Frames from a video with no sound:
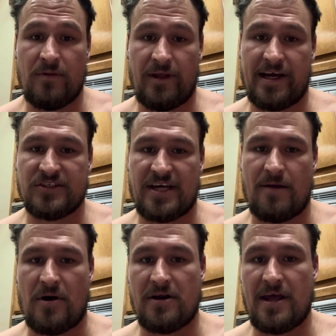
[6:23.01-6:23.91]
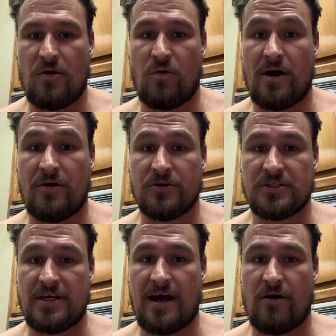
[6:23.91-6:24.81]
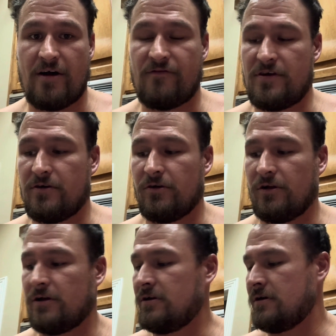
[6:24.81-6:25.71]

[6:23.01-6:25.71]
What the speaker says: Like I said, I'm on day 1. I'll see how I feel